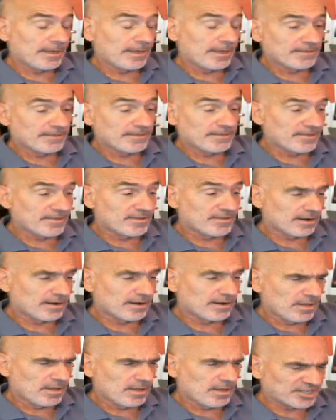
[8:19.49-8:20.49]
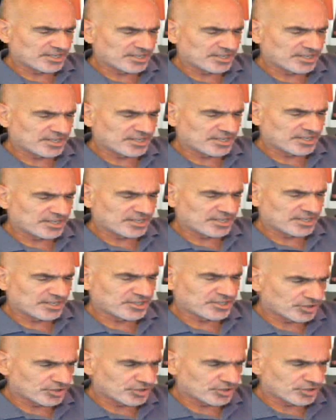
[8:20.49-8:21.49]
And uh, the last
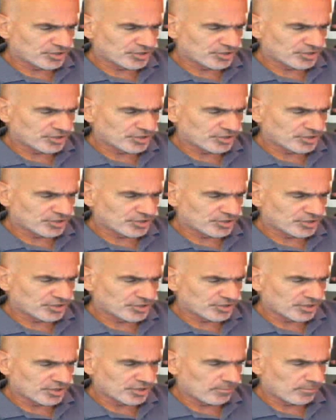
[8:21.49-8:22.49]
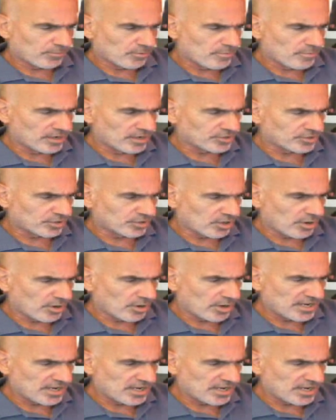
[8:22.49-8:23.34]
time I met with him was just a couple months ago.